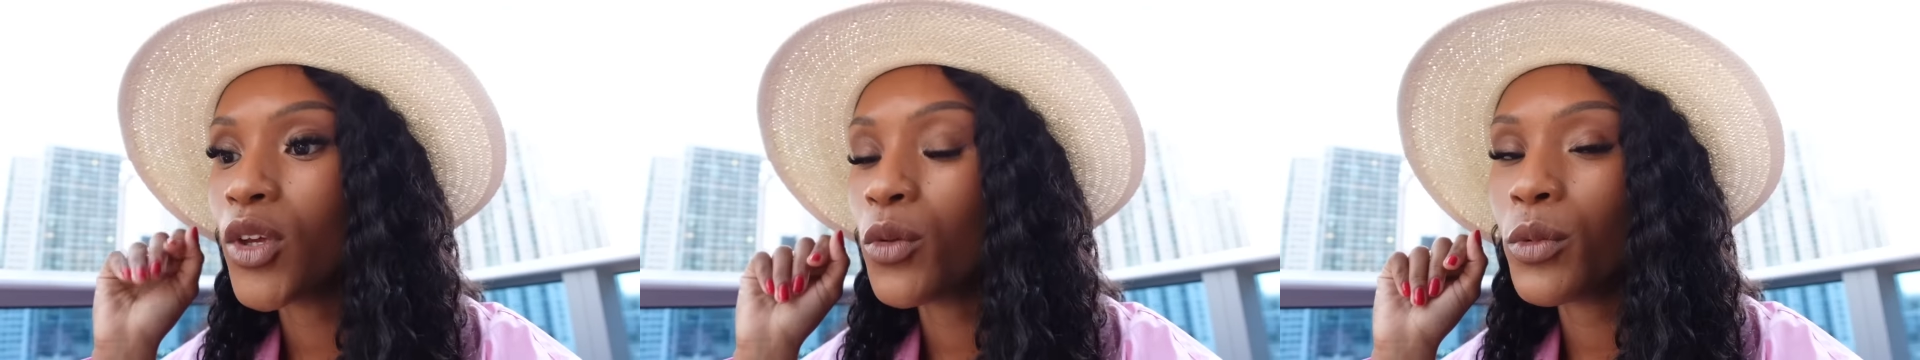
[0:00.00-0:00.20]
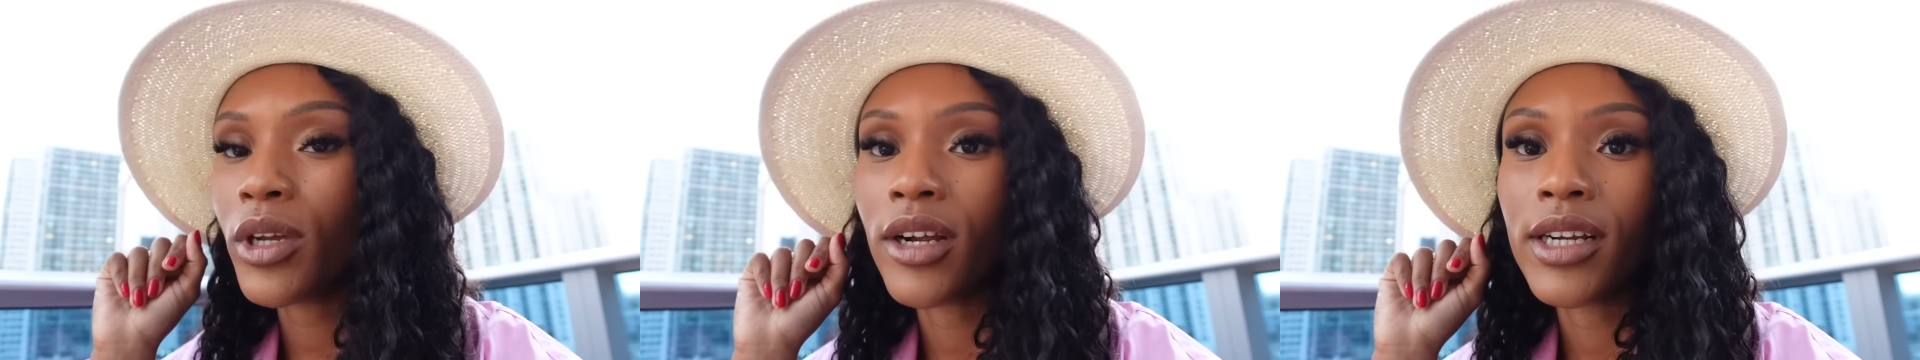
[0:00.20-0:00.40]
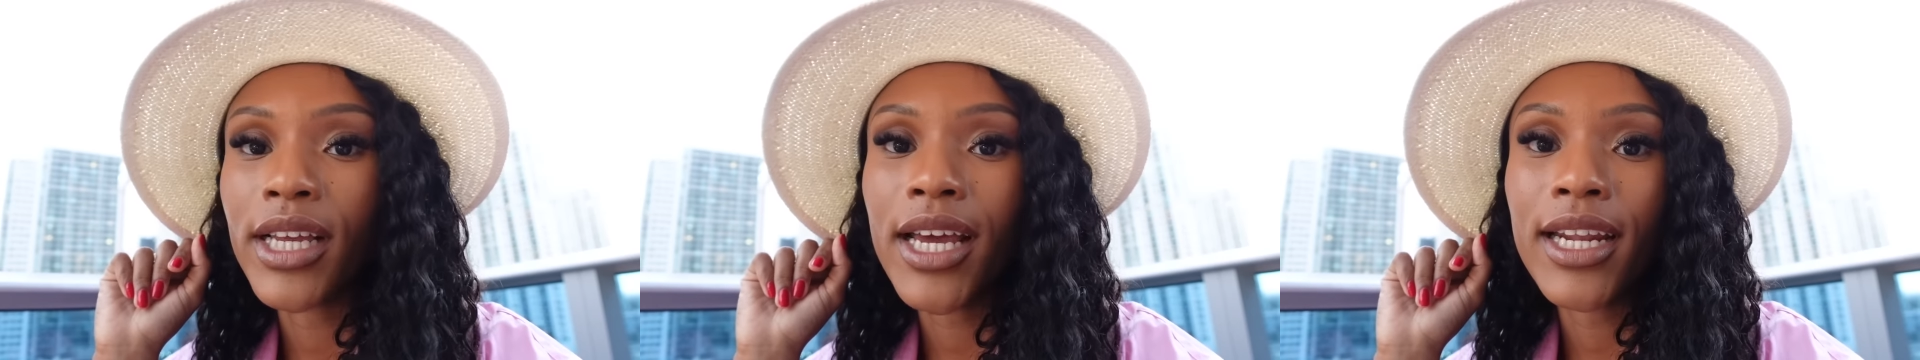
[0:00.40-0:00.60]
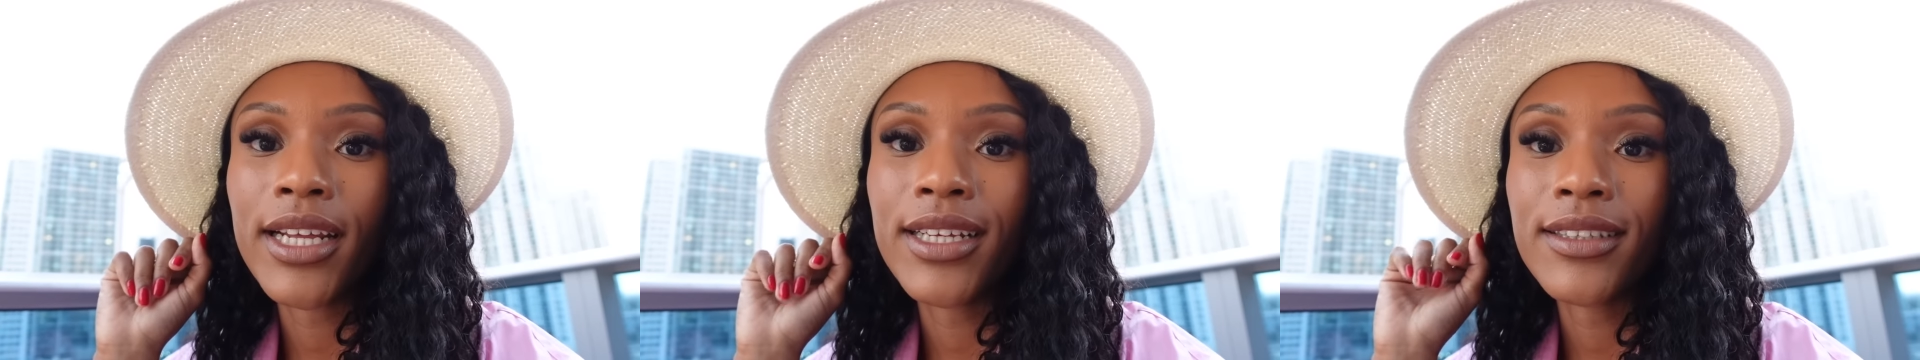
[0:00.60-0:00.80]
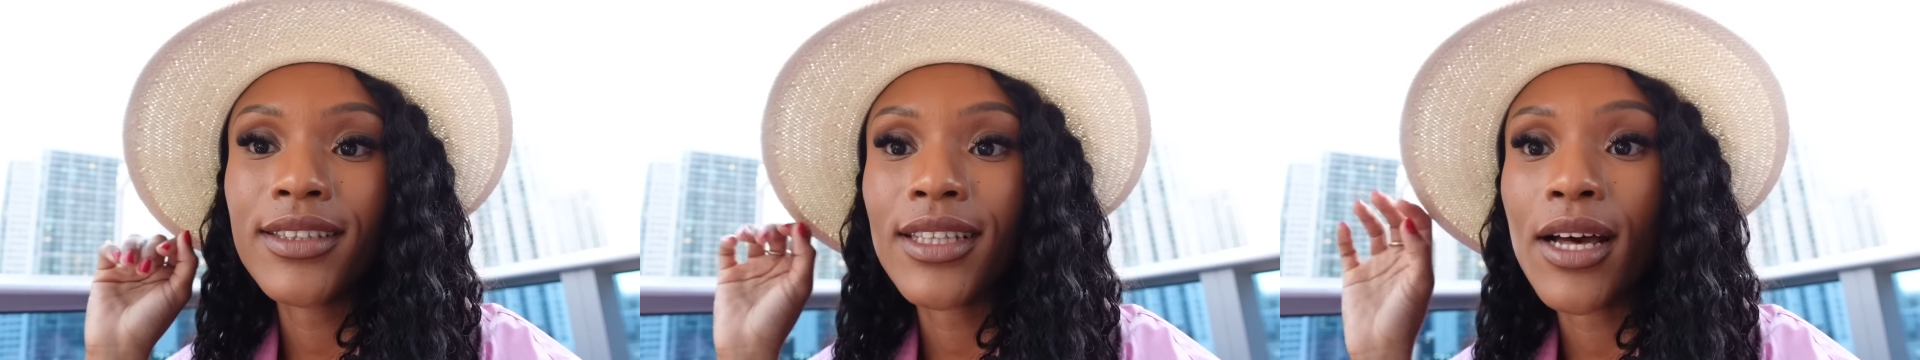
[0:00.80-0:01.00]
We are
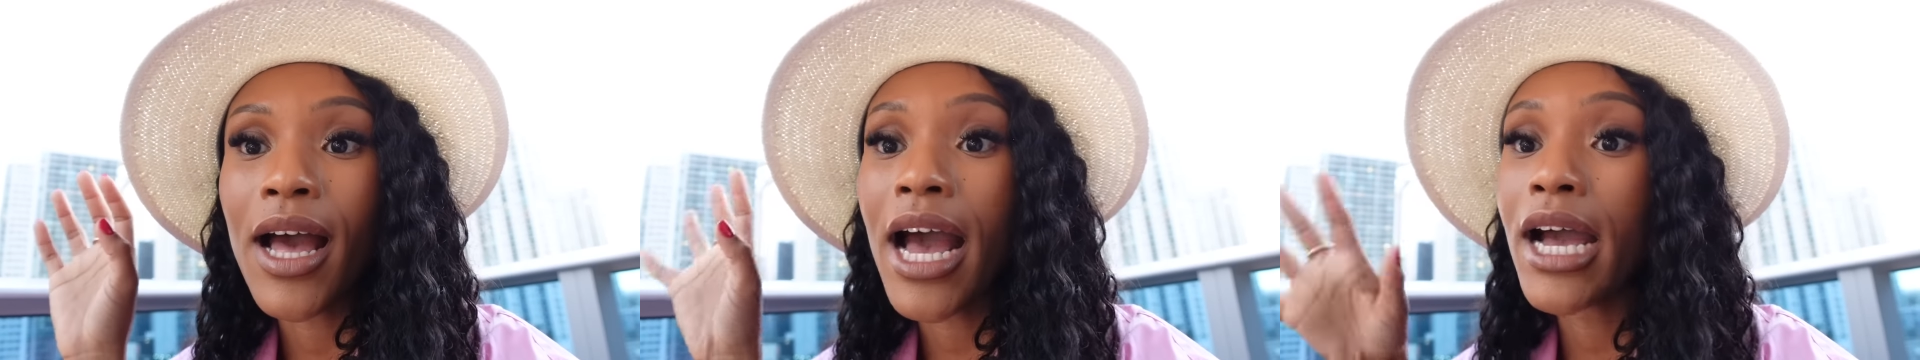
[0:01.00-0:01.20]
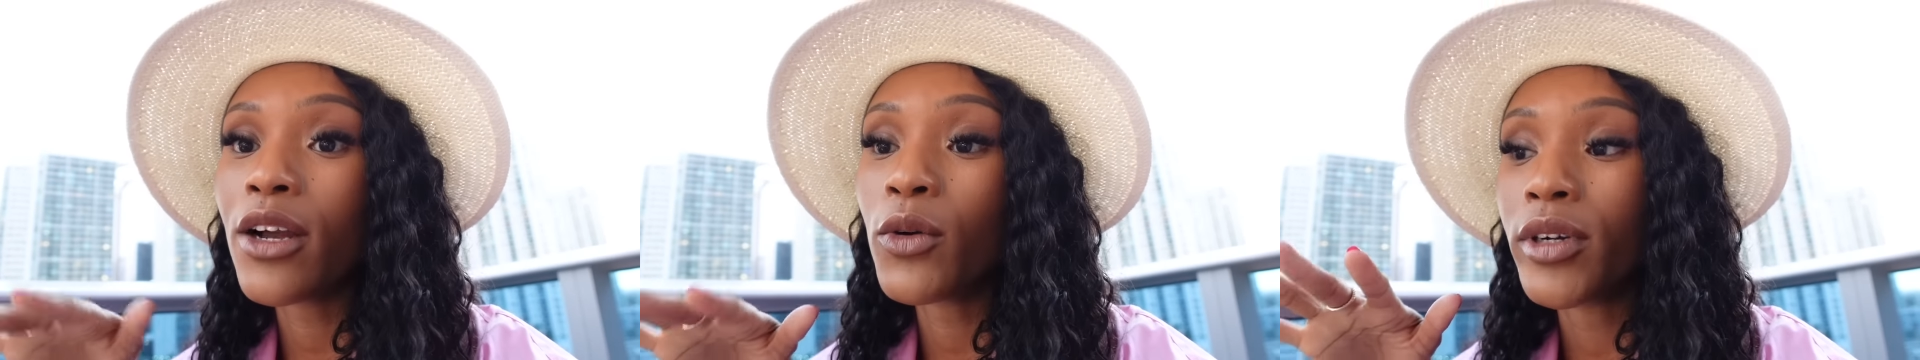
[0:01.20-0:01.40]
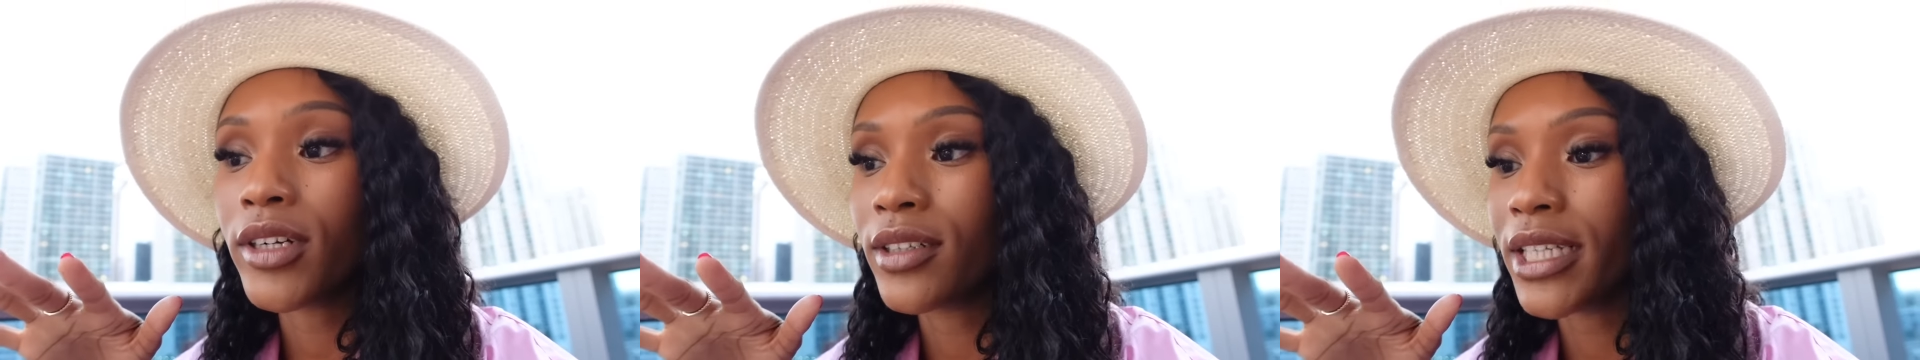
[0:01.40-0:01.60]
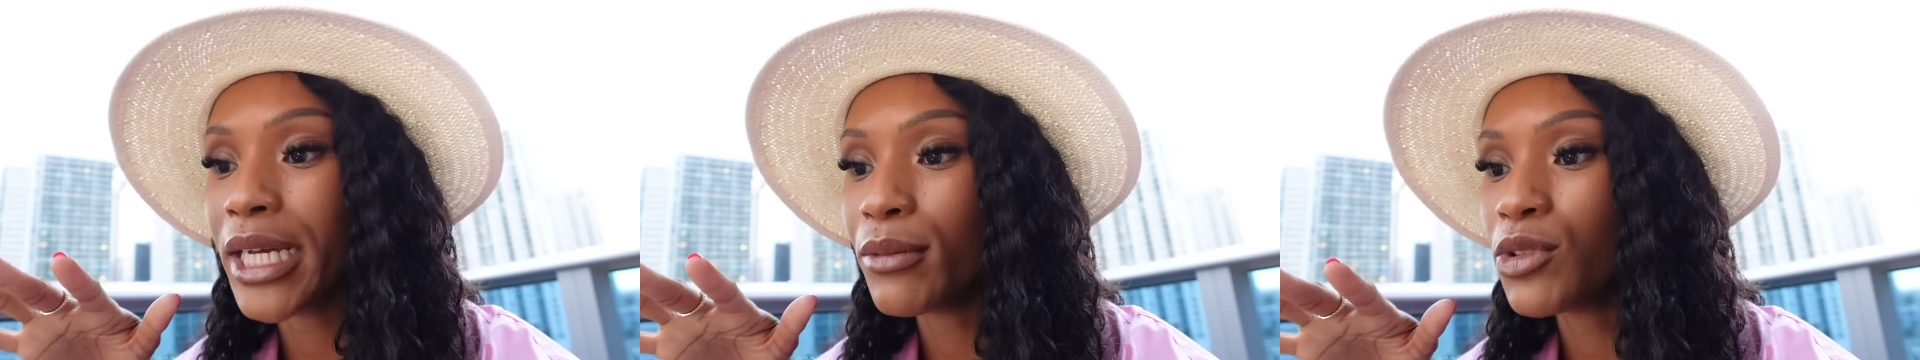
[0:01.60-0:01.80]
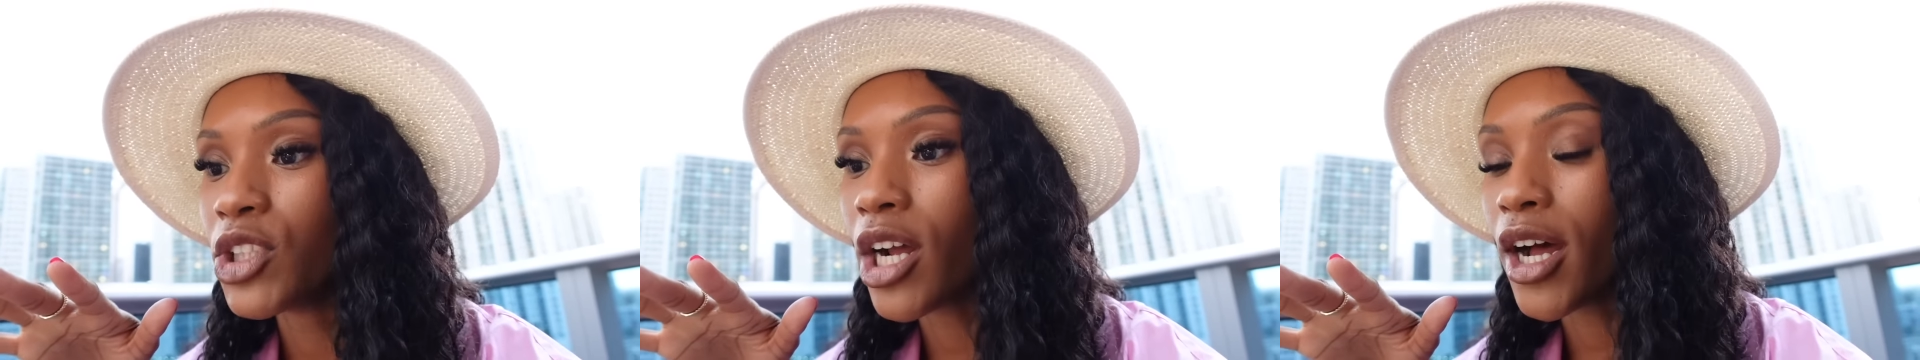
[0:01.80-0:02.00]
getting, so I ordered
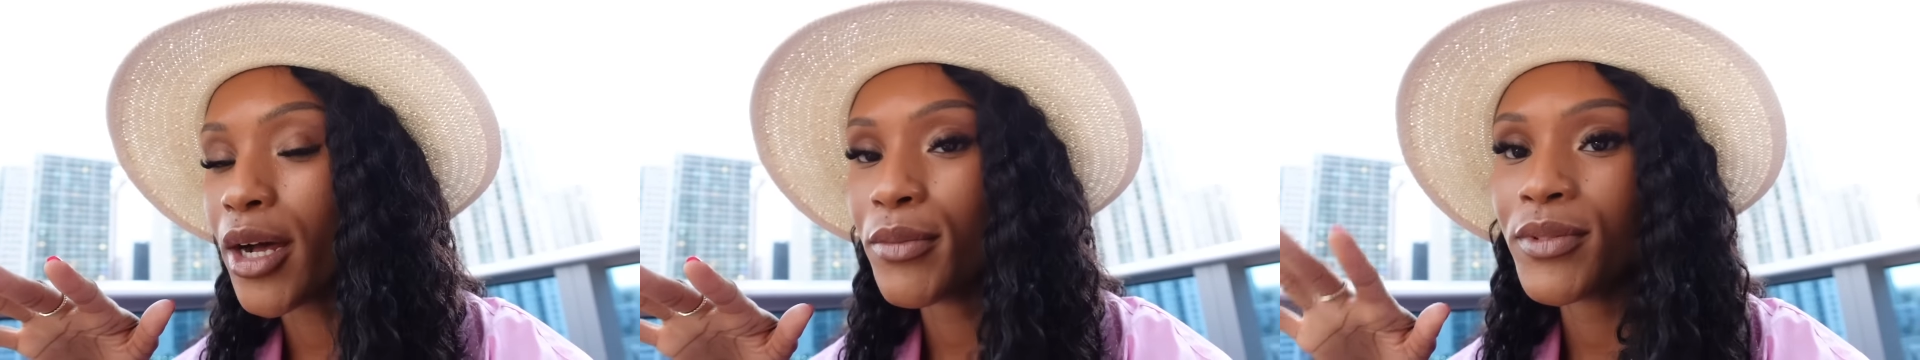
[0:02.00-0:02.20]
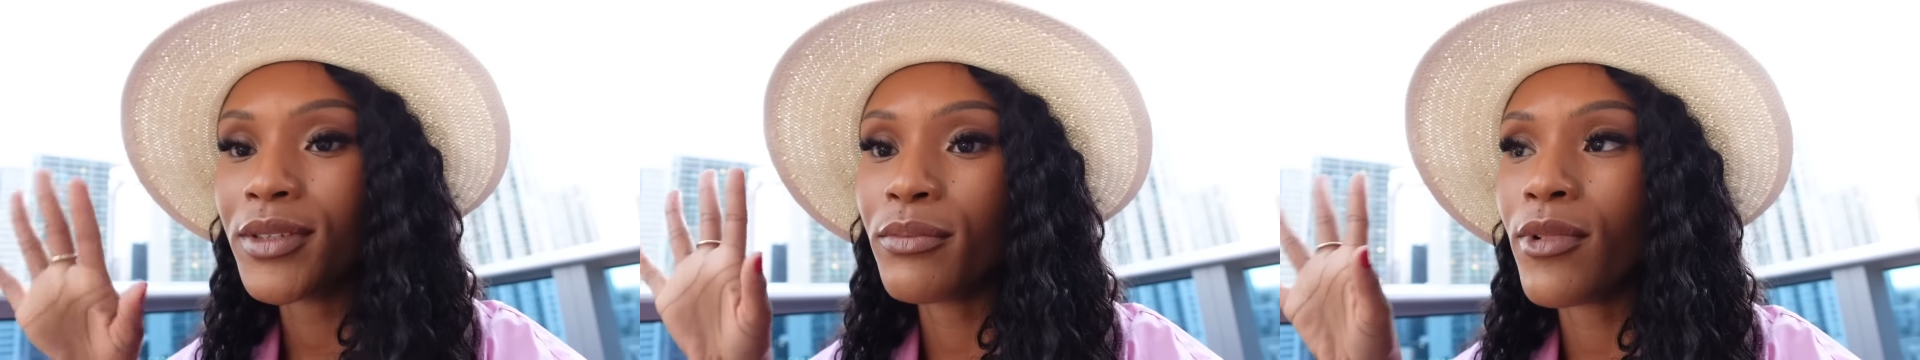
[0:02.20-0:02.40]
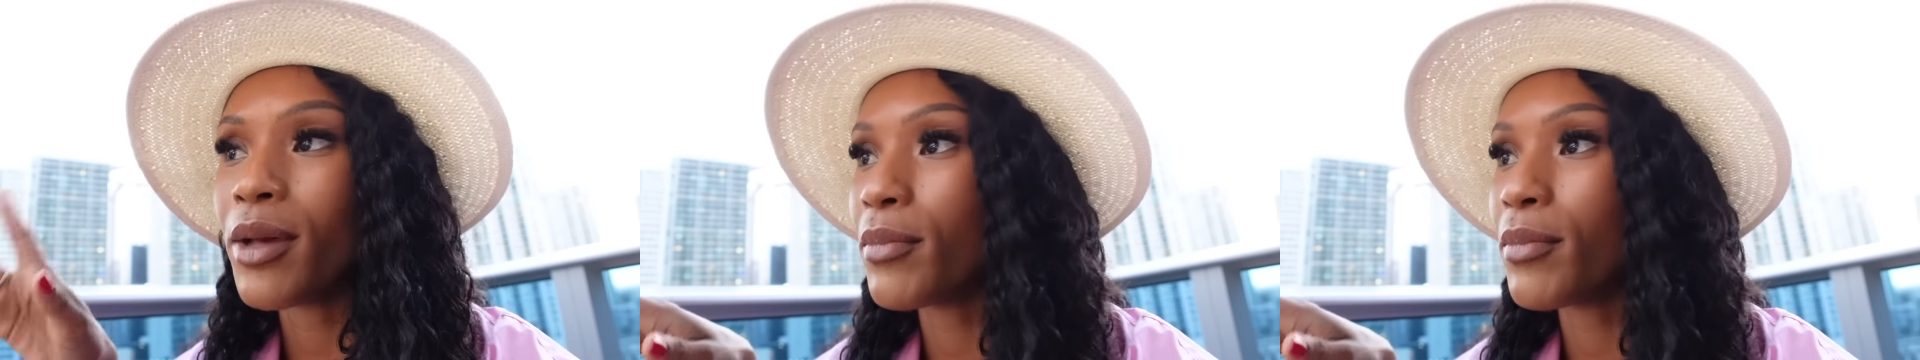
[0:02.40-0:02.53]
lamb chops,